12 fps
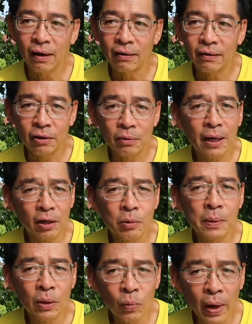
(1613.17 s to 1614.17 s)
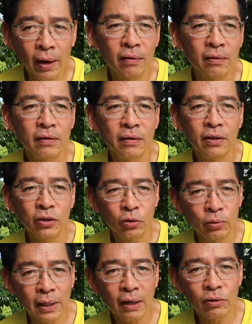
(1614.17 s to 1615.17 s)
remarkably well to
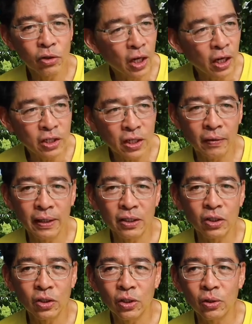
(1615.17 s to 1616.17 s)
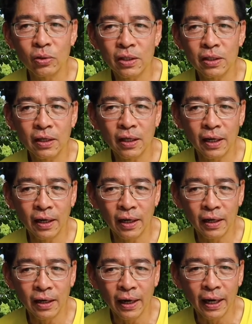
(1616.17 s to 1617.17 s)
now change our attitudes
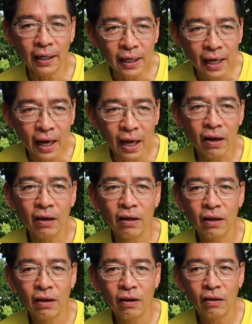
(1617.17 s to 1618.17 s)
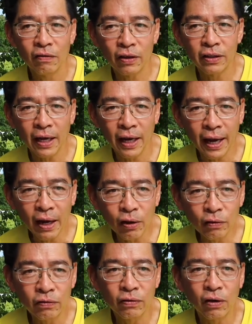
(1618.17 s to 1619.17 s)
and care for the health
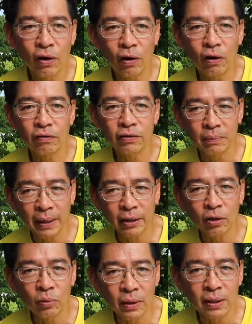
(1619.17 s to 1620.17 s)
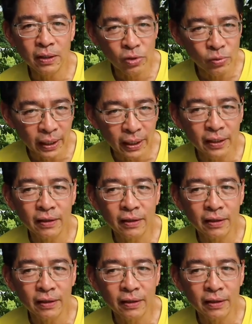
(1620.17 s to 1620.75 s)
of the migrant workers right here.